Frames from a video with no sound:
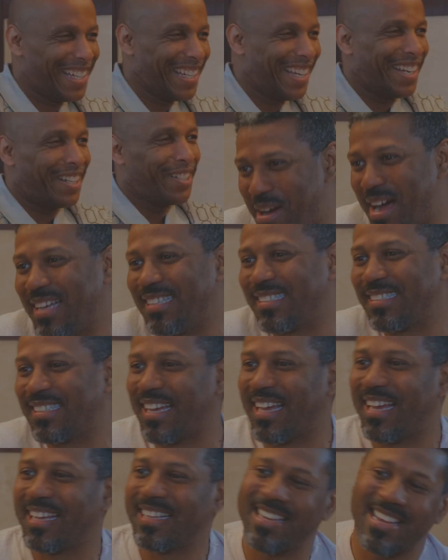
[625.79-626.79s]
But on my
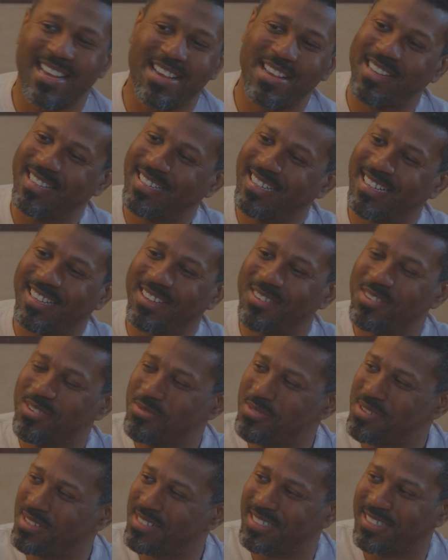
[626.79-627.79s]
side, it didn't
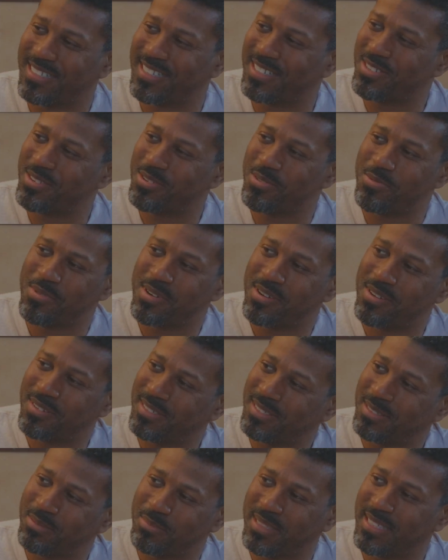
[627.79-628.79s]
go well
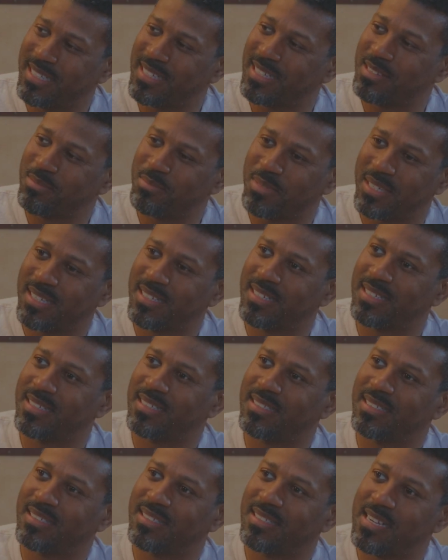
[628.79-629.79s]
in the beginning
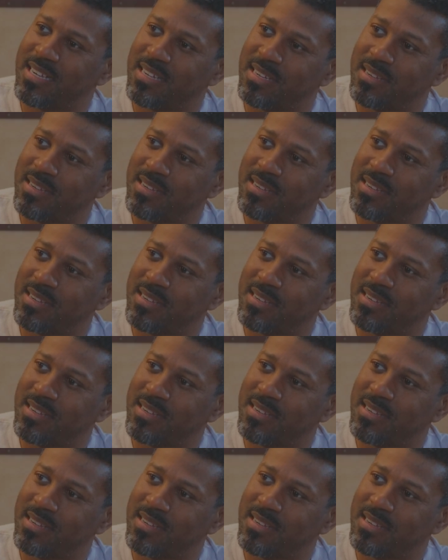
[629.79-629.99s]
because,